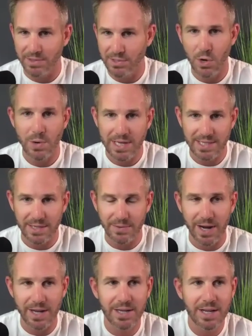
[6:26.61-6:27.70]
So easy.
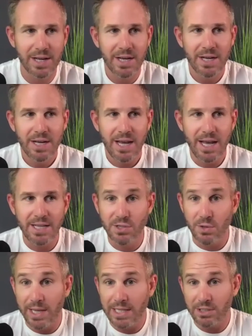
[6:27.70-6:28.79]
Right and so
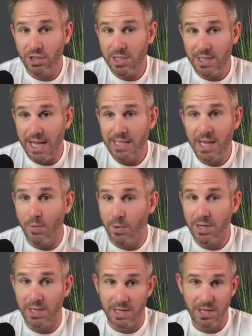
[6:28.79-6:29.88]
like just that's how we're
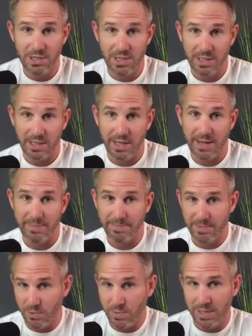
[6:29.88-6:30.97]
conditioned to like
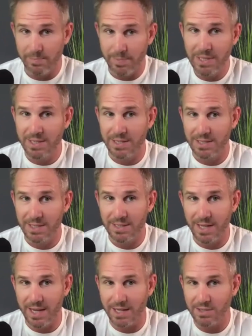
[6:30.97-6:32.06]
doing business these
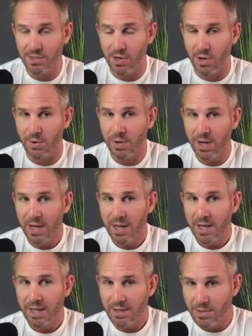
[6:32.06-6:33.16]
days so
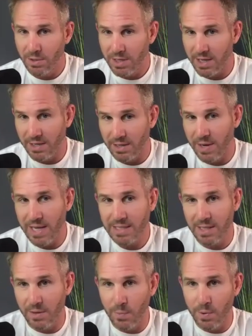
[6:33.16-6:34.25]
you look at you
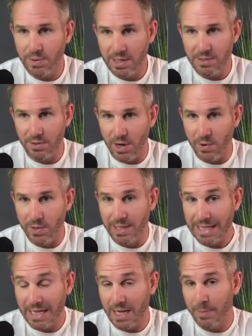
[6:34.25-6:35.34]
ask like where things are going
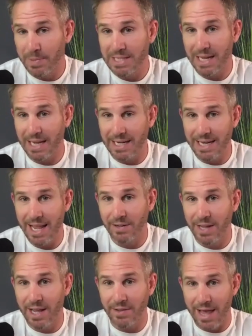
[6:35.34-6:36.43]
like the companies that can nail
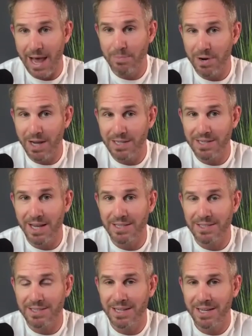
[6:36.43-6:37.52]
down that
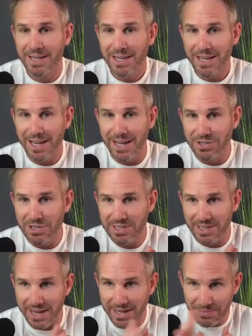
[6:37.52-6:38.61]
process and just
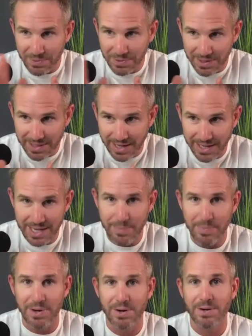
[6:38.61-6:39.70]
like really like keep
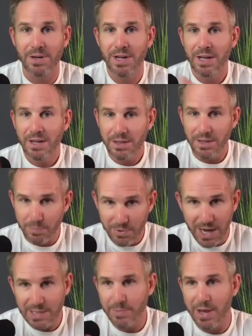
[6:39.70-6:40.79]
their their
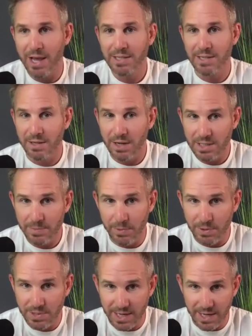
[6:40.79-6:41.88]
prospects and
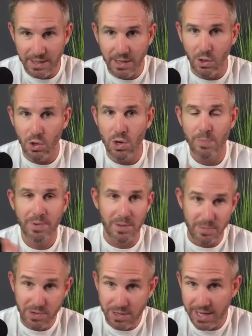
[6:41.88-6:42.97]
customers in the loop
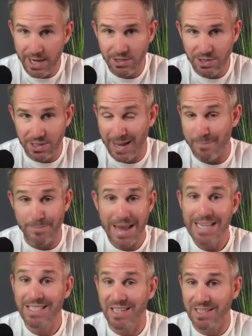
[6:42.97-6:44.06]
communication like
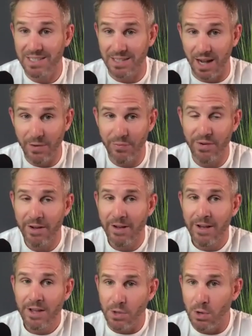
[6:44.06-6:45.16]
basic stuff
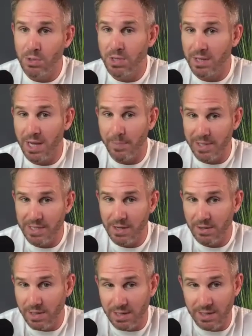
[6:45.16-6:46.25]
those are the companies that
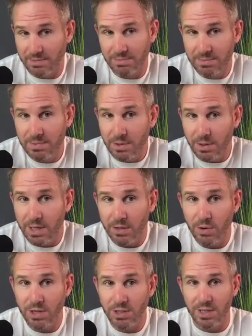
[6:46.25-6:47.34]
are going to they're going to
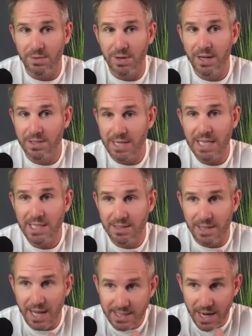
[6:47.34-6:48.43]
crush it right because that's
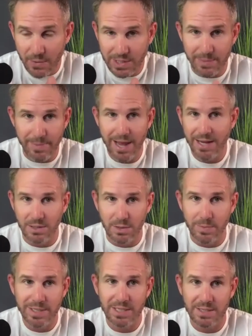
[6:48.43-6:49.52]
that's how we demand to do
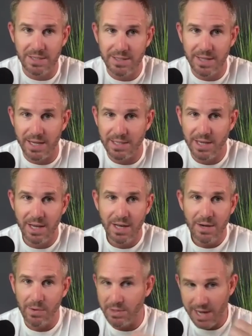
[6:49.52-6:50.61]
business these days
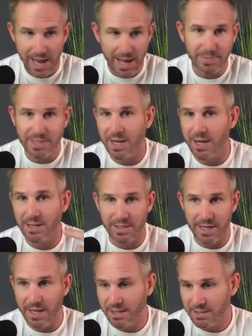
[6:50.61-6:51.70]
whether amazon
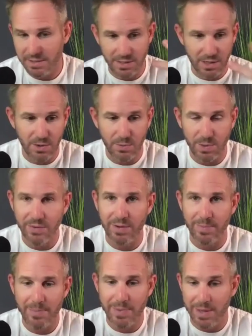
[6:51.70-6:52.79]
dick's you know whatever it
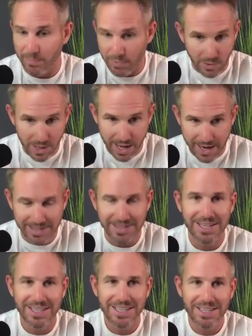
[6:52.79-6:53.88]
might be proline
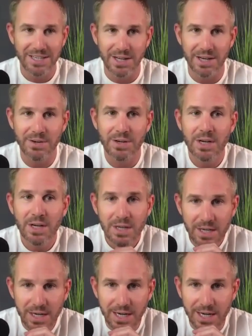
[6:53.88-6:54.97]
you know
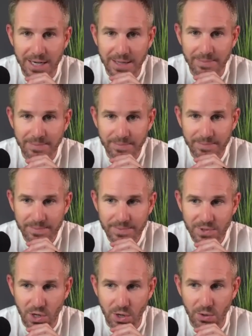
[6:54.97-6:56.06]
um
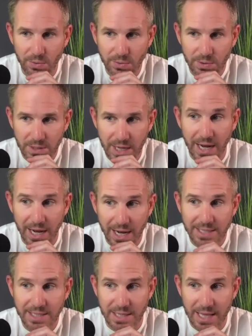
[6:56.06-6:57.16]
so yeah, I
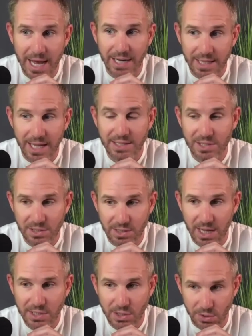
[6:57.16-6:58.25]
see that. That's
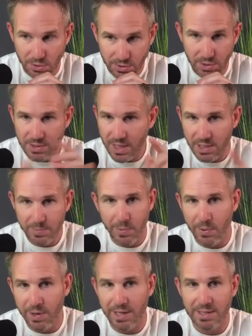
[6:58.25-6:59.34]
that's huge. Those touch
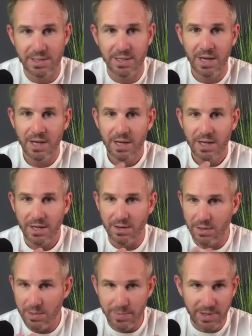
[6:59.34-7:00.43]
points, you know,
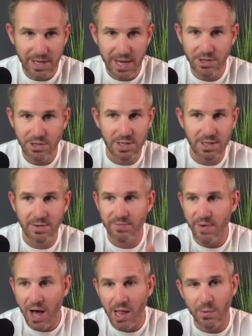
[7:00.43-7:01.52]
communication,
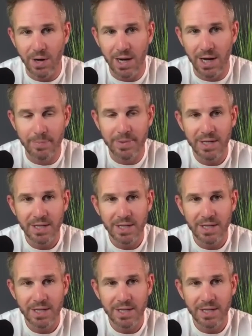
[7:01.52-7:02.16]
follow up.